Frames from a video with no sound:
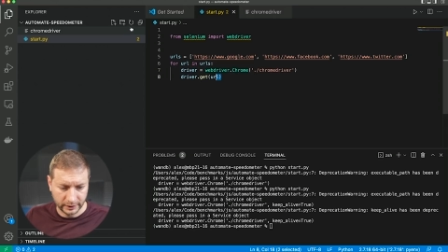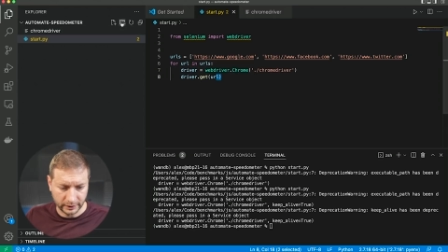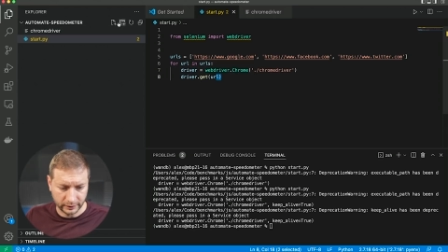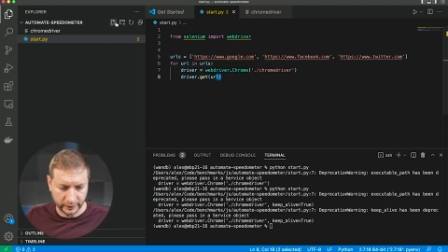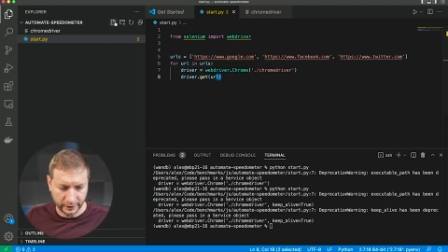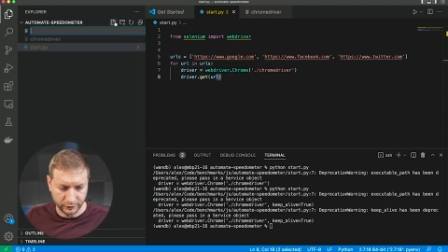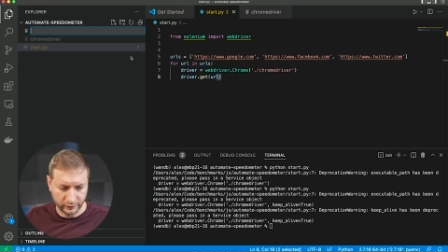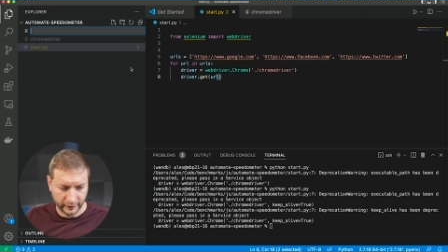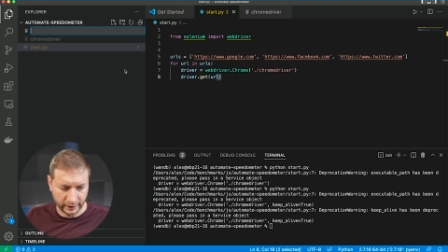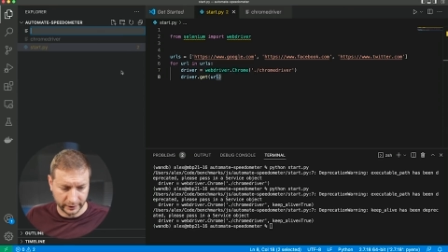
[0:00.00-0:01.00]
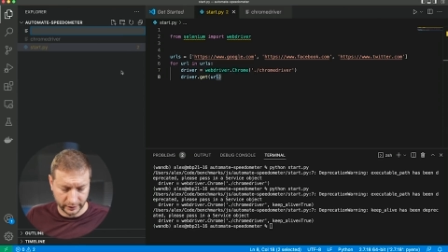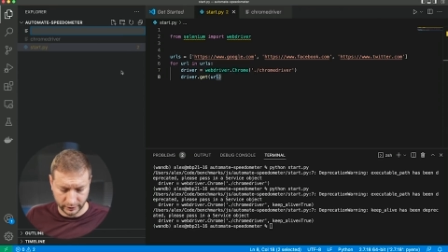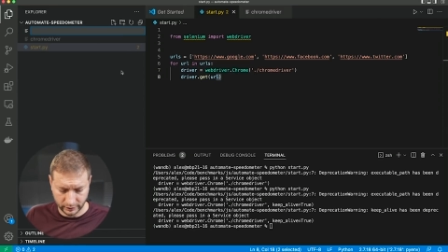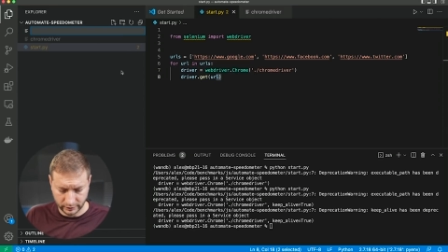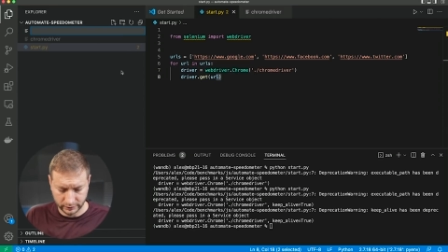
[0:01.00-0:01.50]
gonna create a new file here
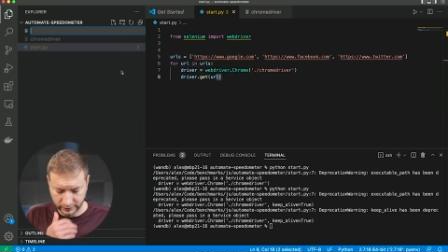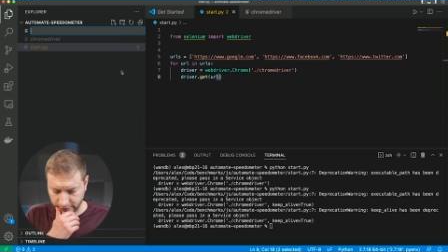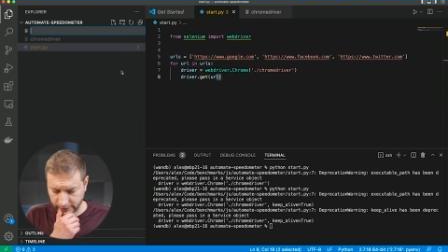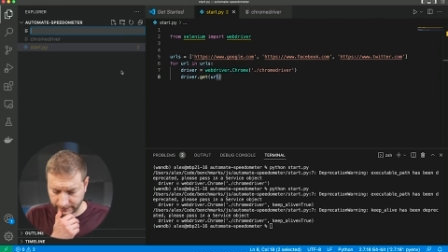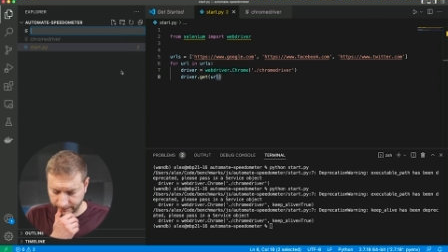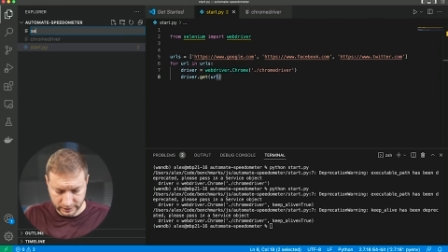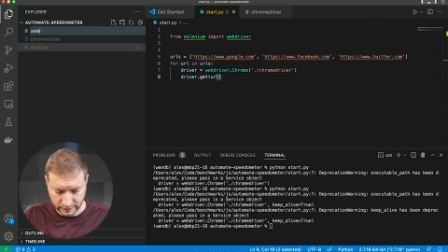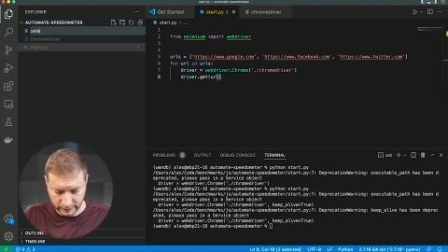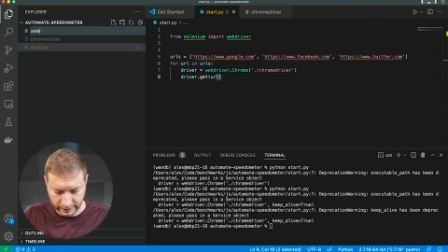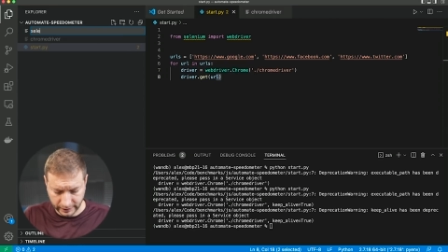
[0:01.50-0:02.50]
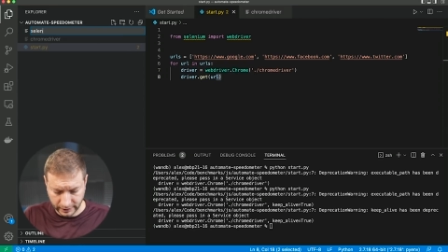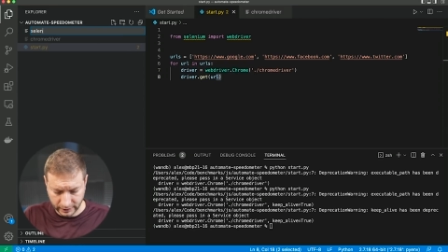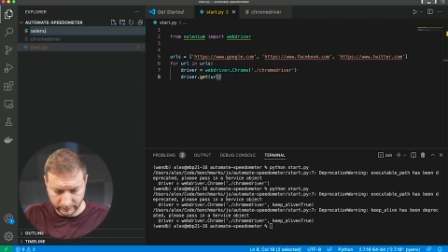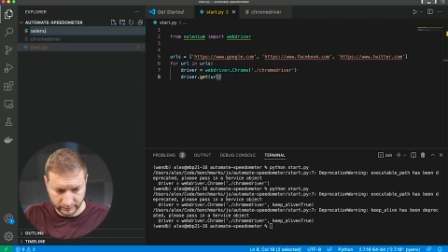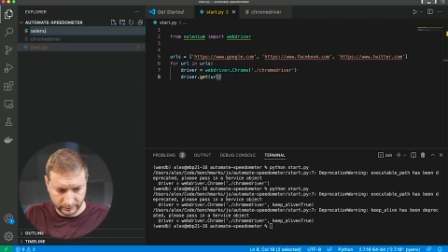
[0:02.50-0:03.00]
called um,
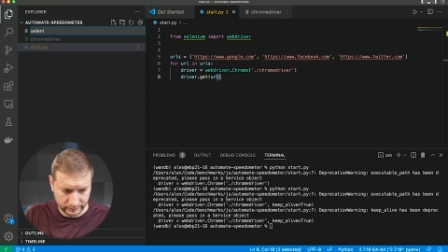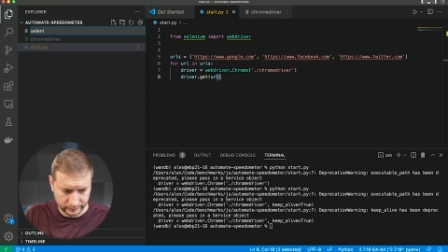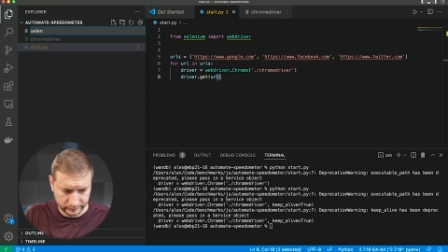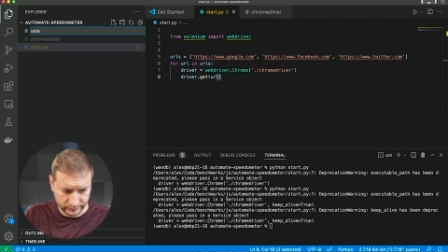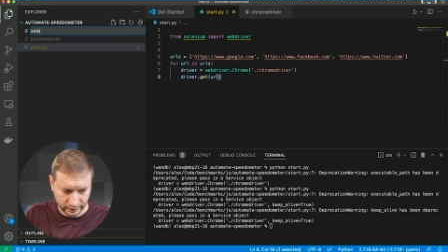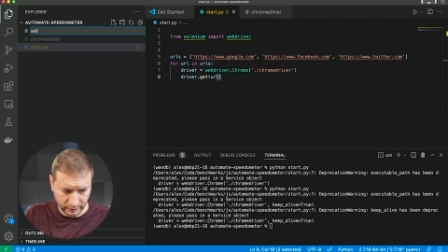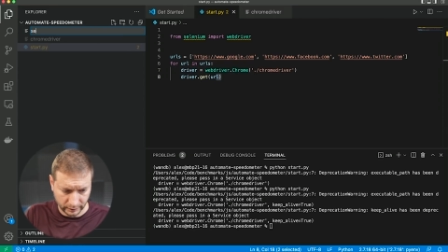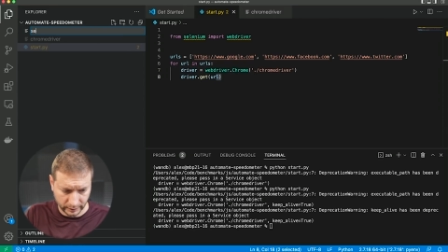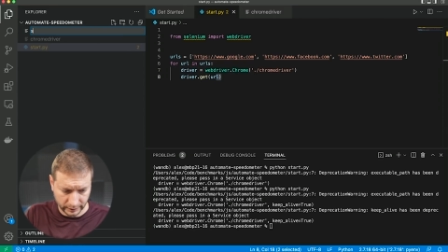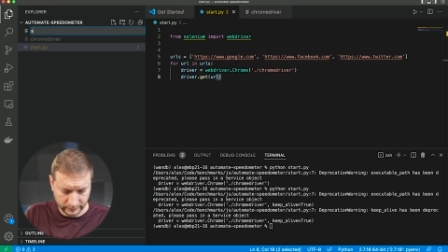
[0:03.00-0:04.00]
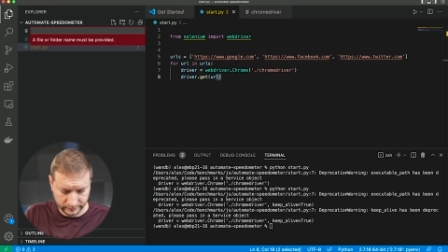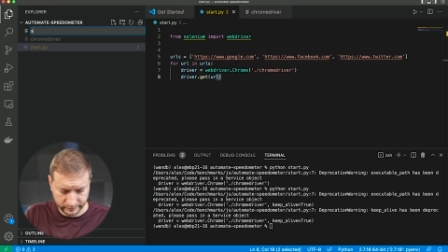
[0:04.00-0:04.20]
Selenium, you know what?